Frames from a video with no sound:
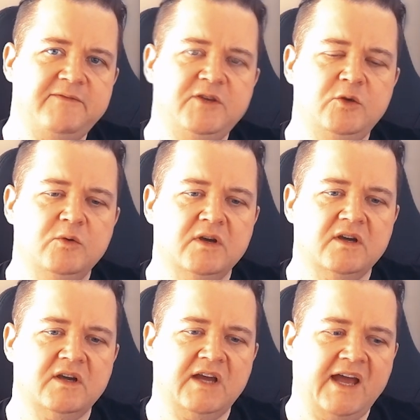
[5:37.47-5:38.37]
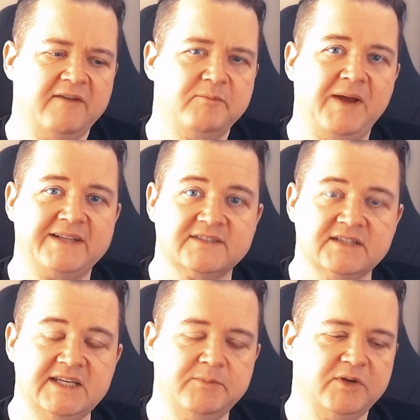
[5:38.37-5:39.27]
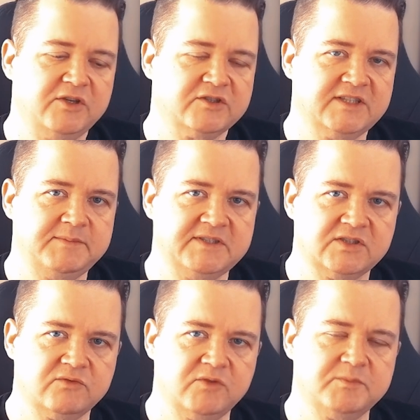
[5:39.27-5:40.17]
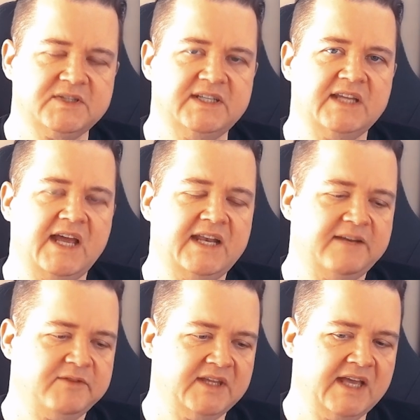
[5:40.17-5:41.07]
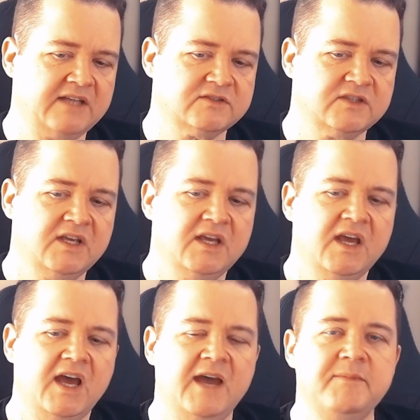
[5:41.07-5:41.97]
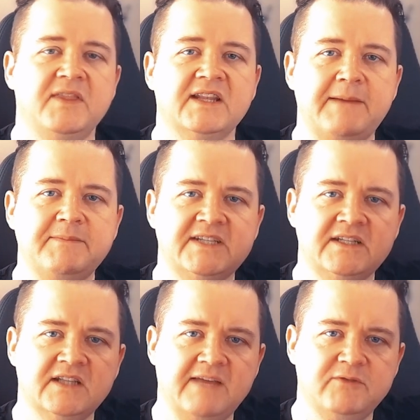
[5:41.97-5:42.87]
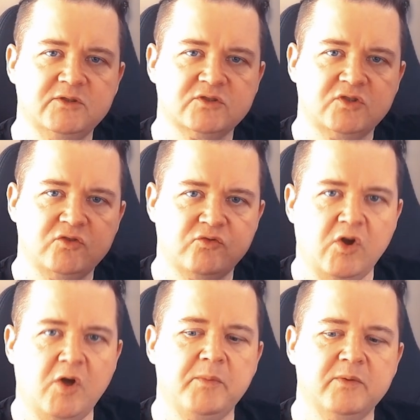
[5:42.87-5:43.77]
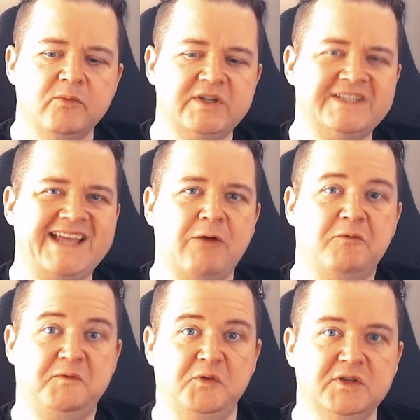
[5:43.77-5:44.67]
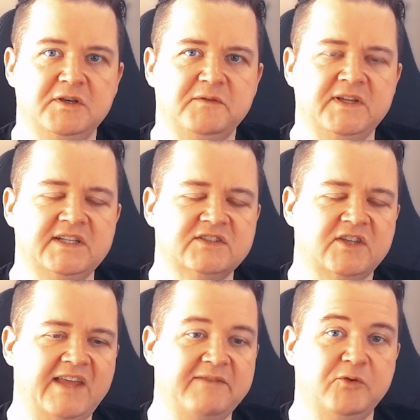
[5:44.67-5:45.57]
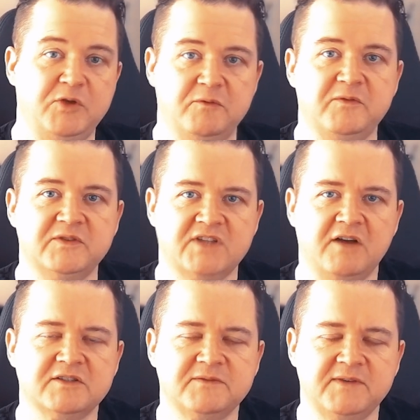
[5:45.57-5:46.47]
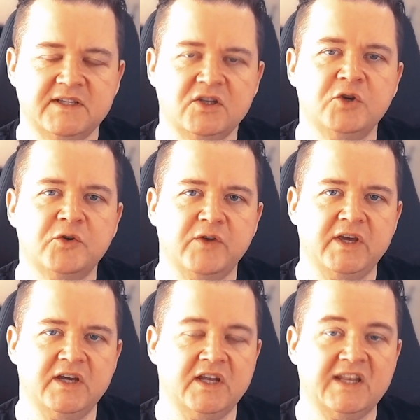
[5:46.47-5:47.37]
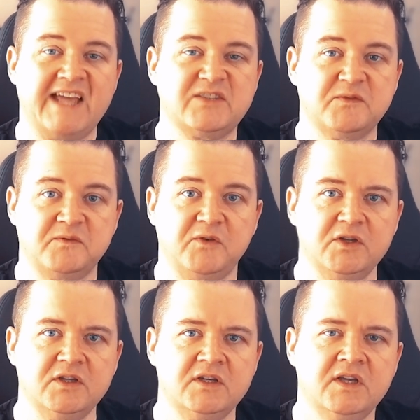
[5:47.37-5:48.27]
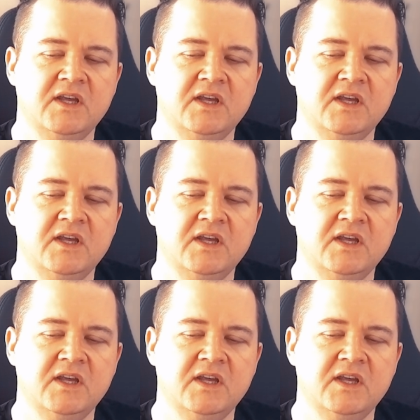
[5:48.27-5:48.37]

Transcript: if you have bad sleep or your sleep is interrupted and everything else, and um, the leptin levels drop, which is how full you're feeling, so therefore you start to feel hungrier and less full.